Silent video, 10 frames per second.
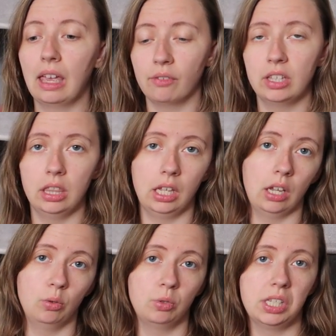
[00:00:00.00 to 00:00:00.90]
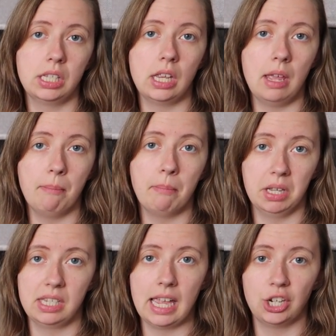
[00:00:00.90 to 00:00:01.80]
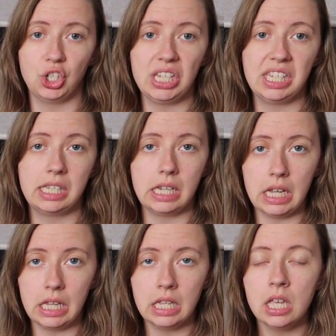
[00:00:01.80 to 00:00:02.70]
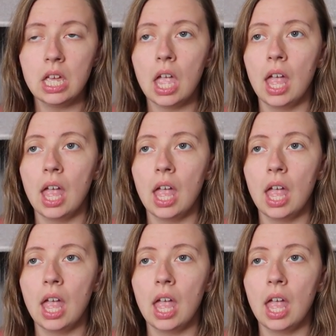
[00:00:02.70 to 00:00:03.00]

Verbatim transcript: Given that the girls' moustaches stain,